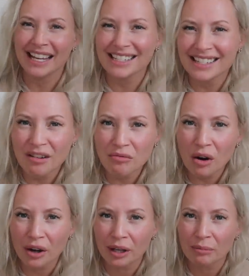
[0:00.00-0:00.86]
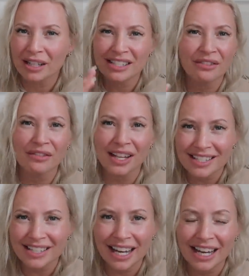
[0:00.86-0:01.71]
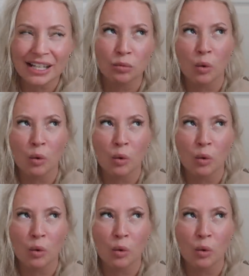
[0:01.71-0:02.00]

Is that right? Because if that's the case,